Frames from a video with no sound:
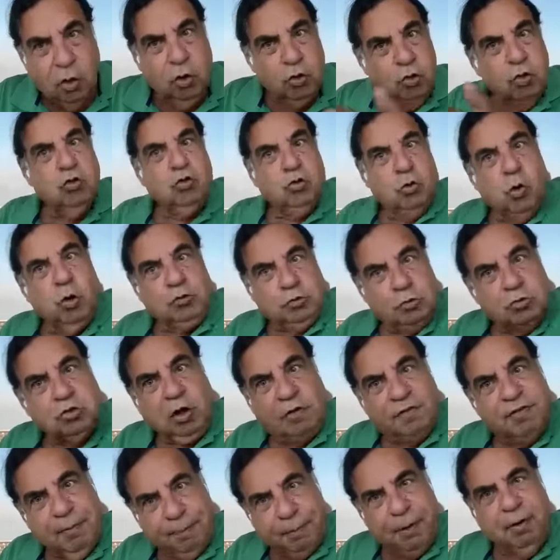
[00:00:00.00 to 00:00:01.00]
or you do want
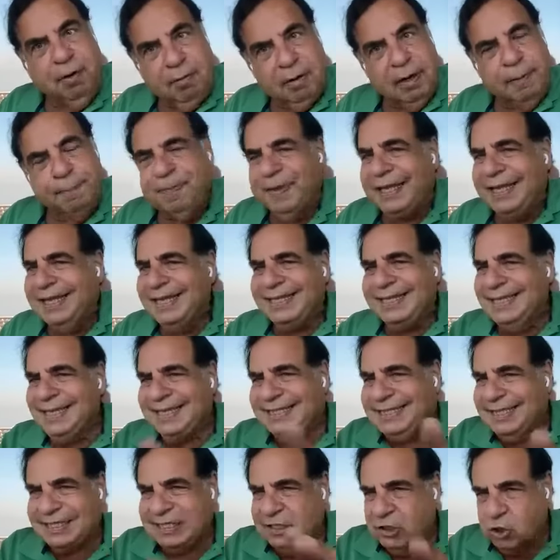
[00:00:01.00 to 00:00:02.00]
to solve the problem?
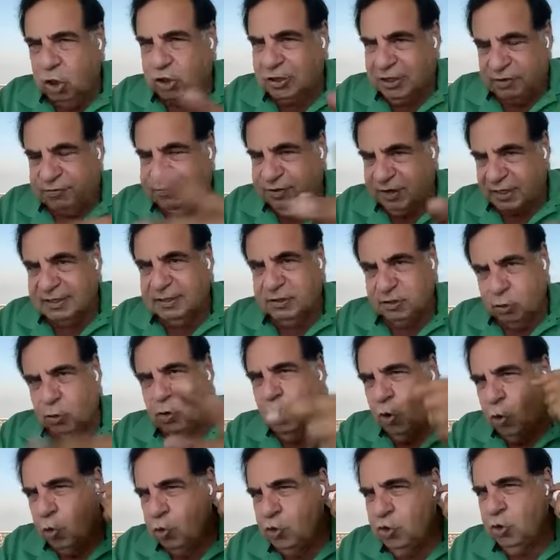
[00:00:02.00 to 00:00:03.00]
This is not the first.
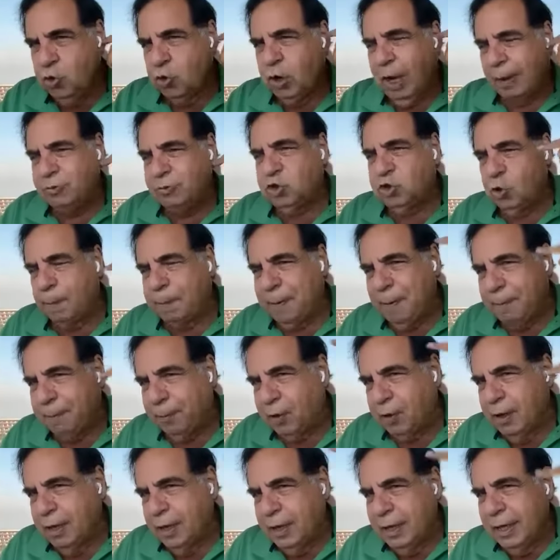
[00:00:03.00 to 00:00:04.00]
You, you, I'm sure people
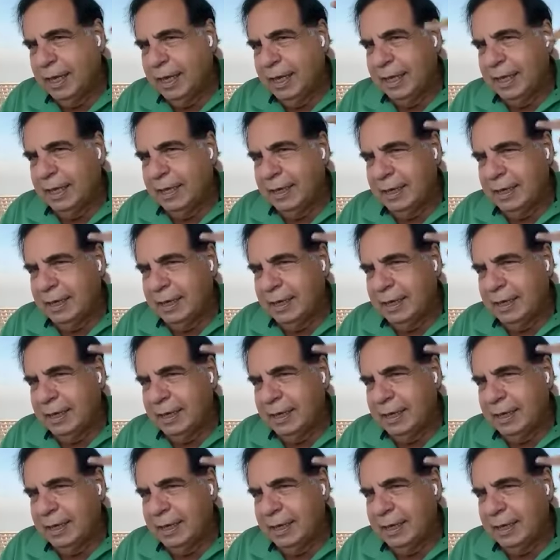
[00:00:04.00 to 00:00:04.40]
uh,